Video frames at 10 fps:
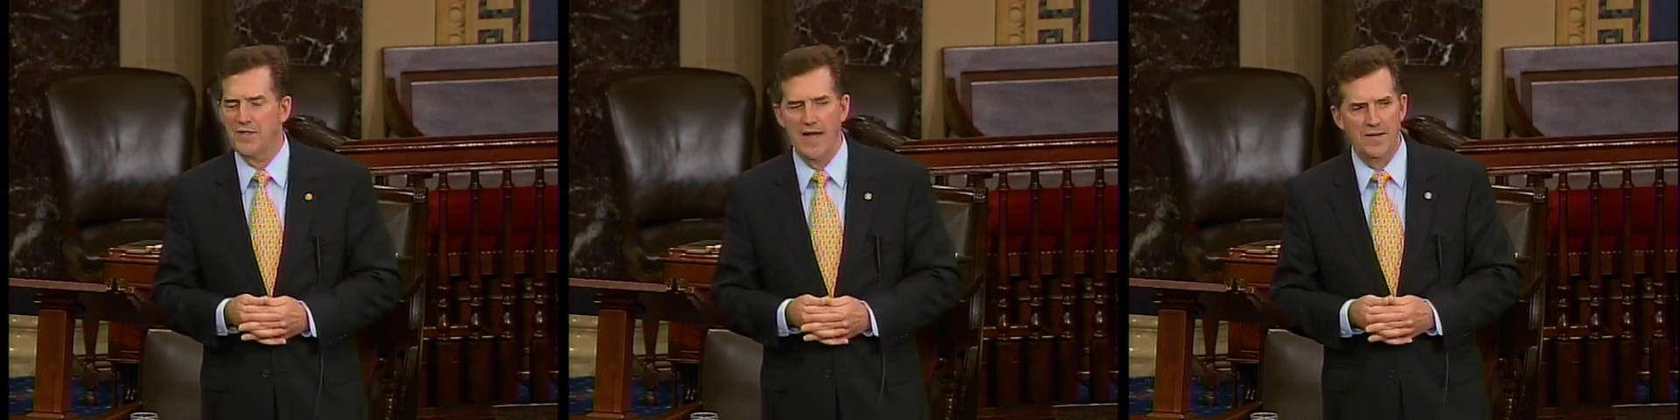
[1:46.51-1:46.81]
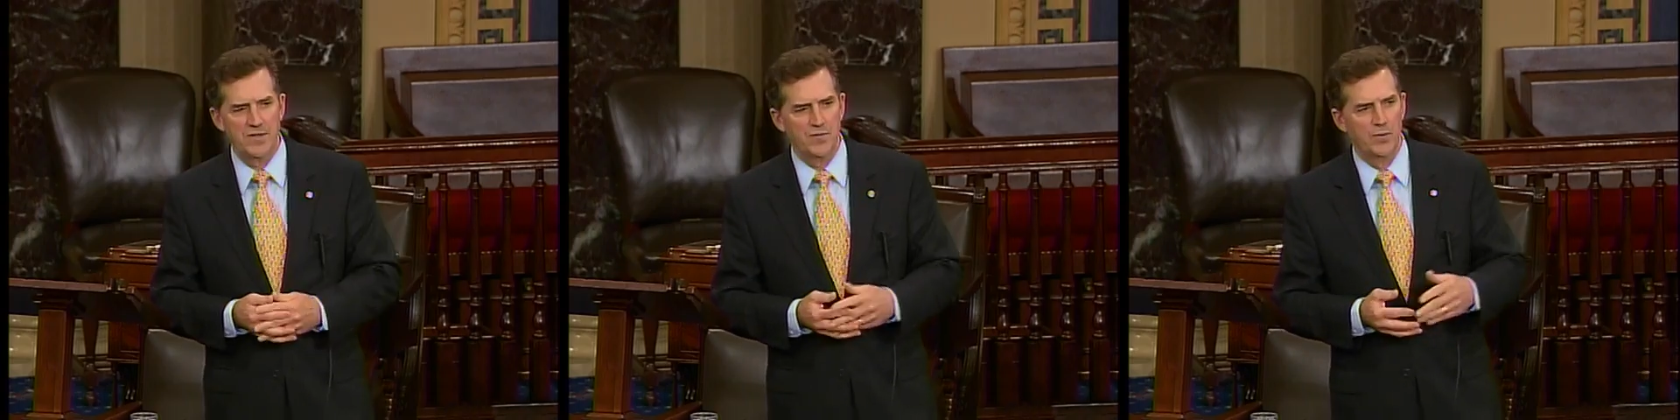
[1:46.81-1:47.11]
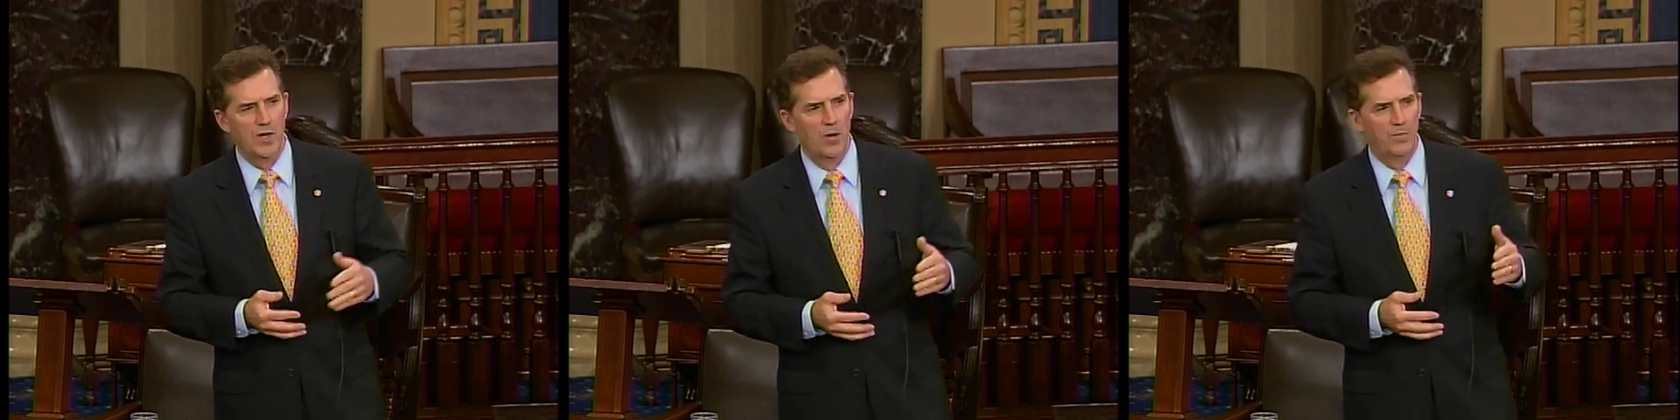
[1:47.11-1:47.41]
taxes will
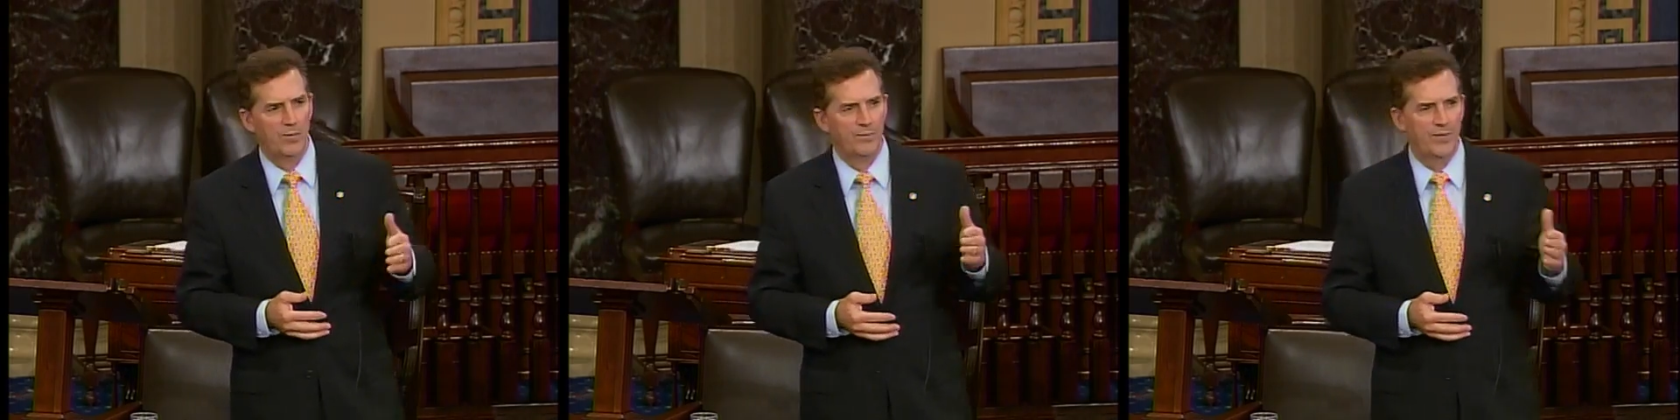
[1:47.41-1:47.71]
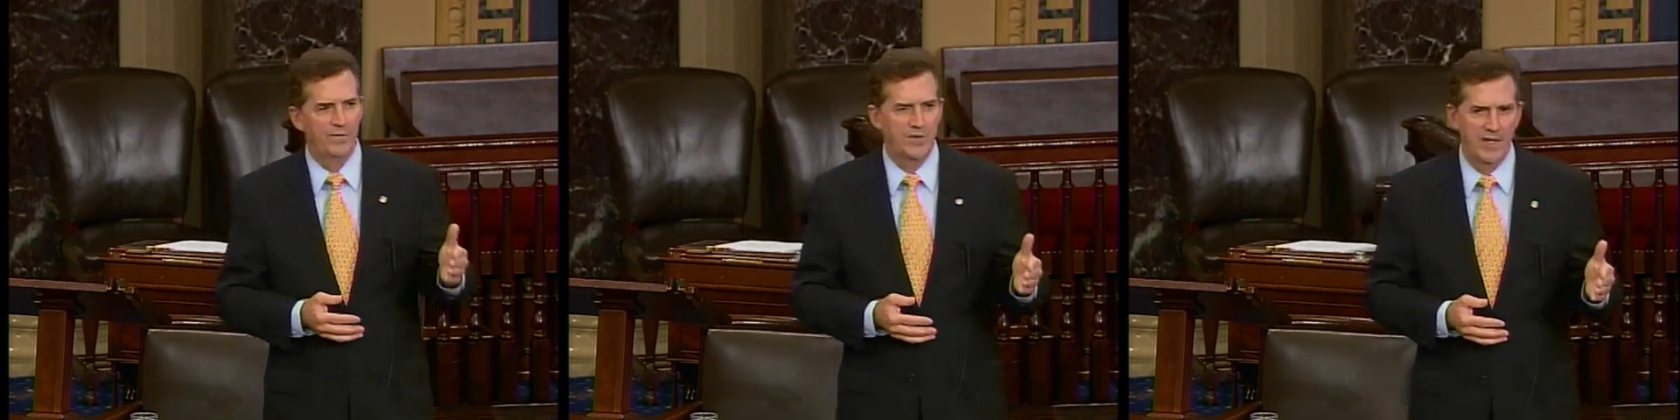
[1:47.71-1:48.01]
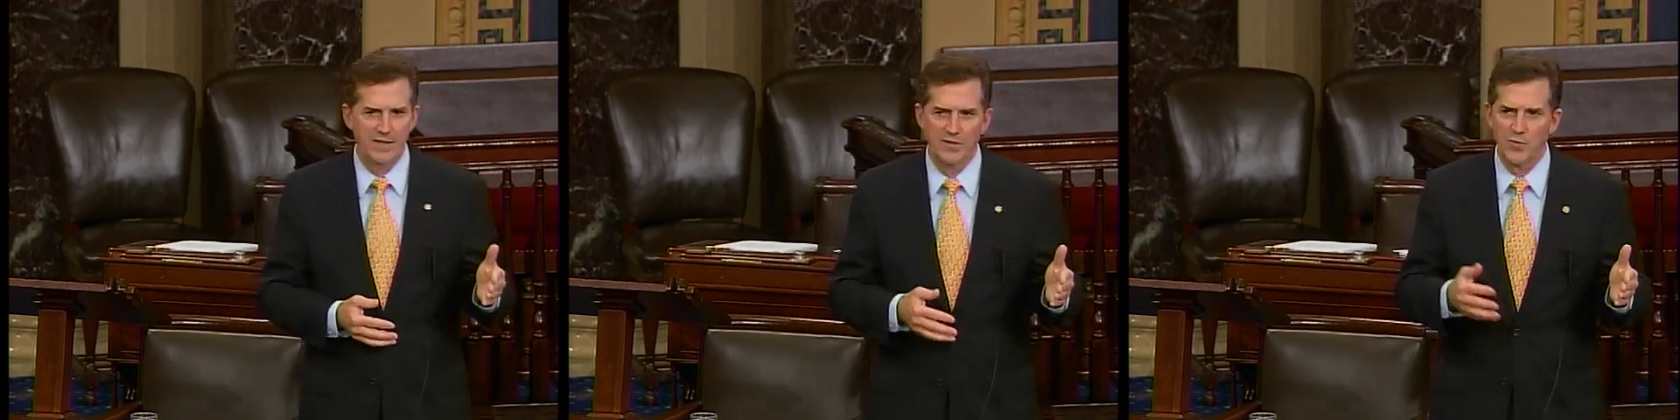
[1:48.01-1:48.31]
go from
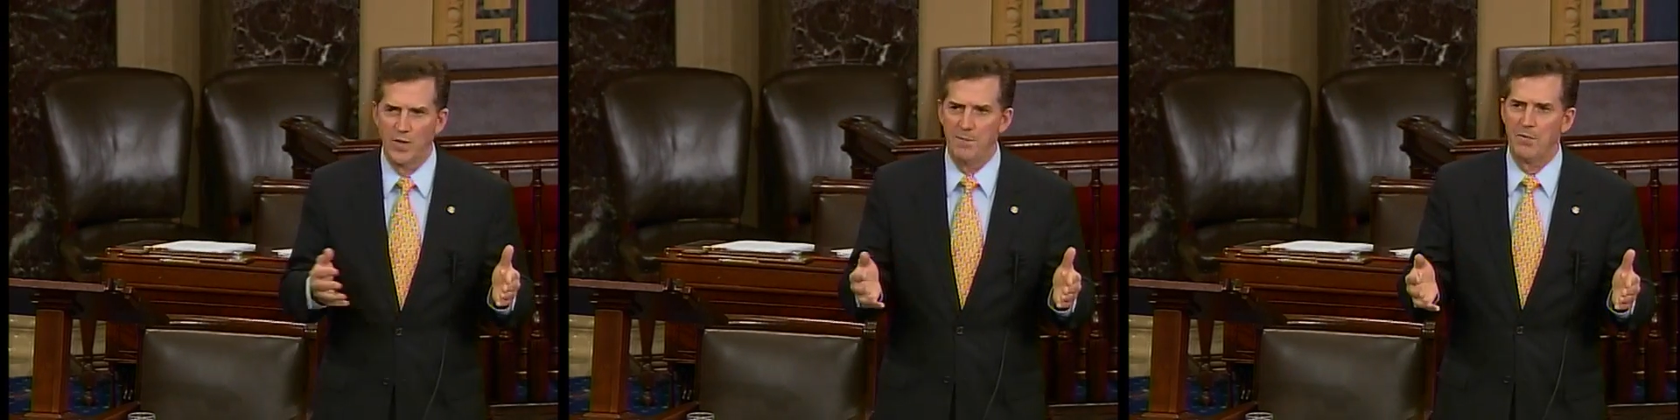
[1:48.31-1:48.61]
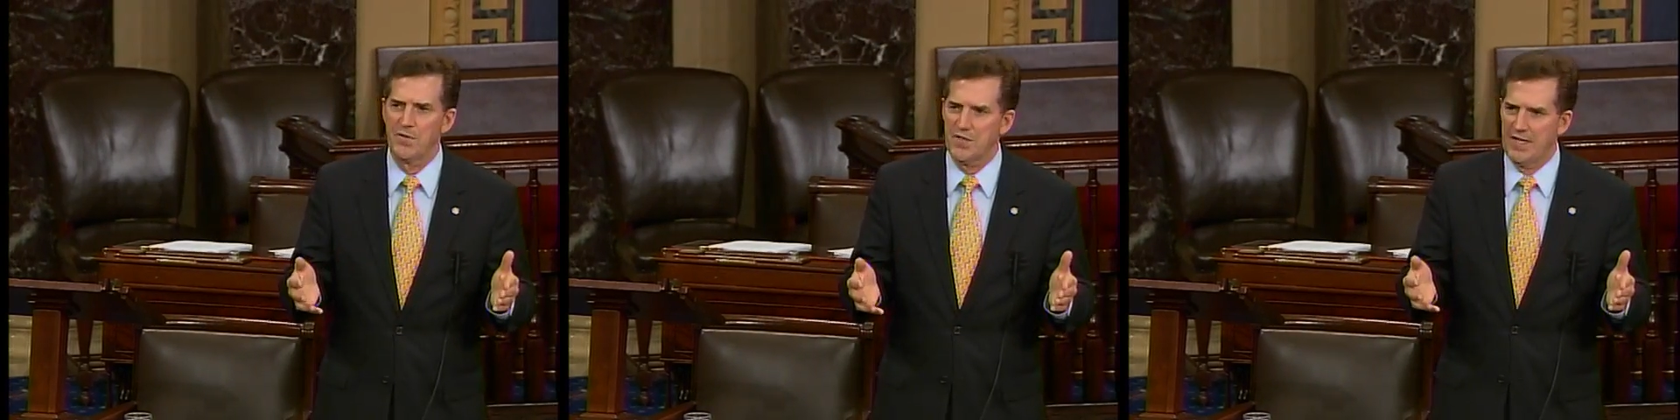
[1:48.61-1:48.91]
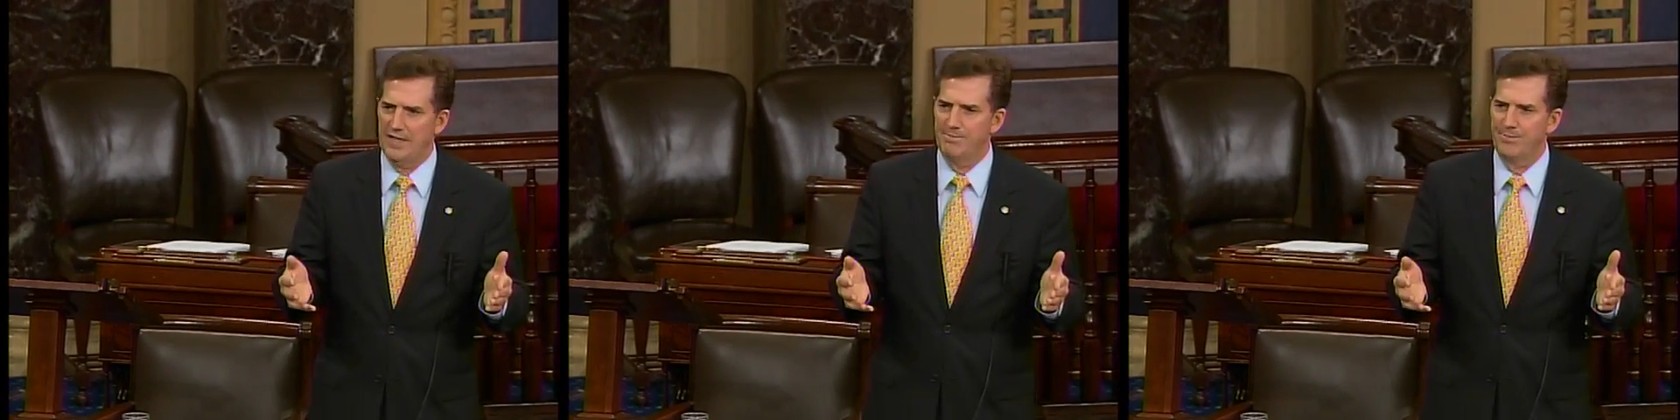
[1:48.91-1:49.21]
15 to
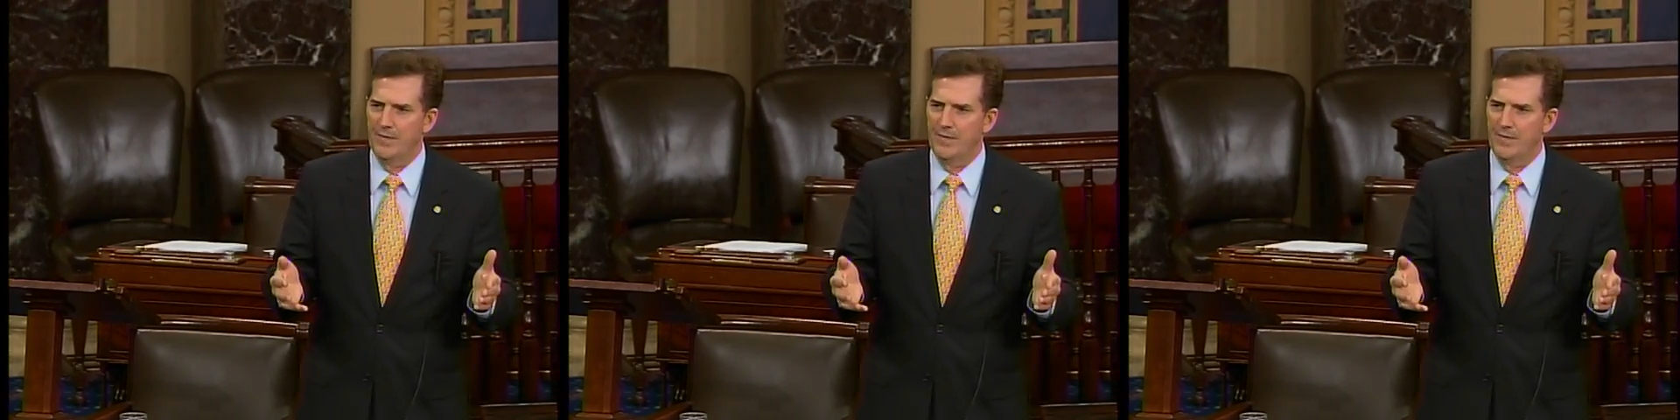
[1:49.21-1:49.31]
20%,